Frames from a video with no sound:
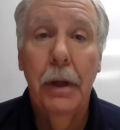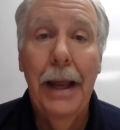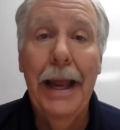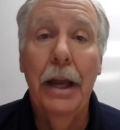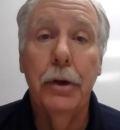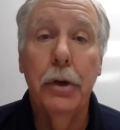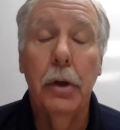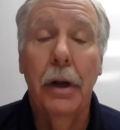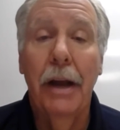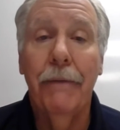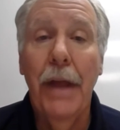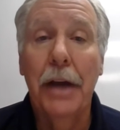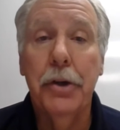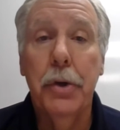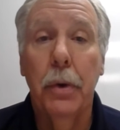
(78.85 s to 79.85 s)
and you'll have
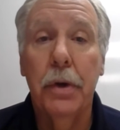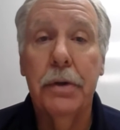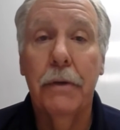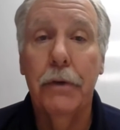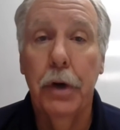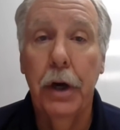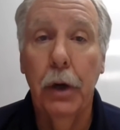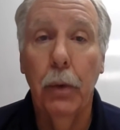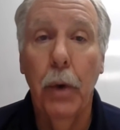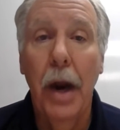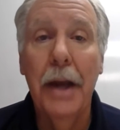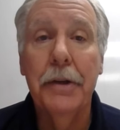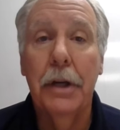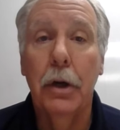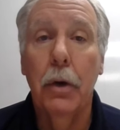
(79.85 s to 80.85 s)
that choice of turning
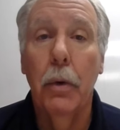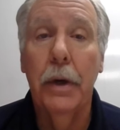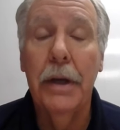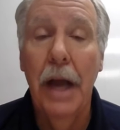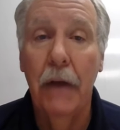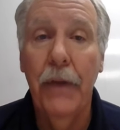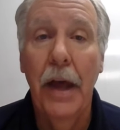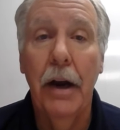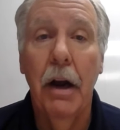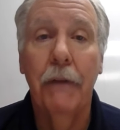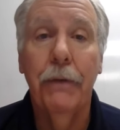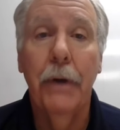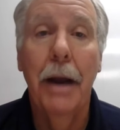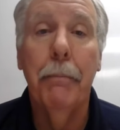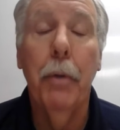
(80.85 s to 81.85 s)
right and going down that
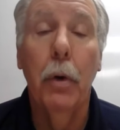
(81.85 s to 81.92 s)
off ramp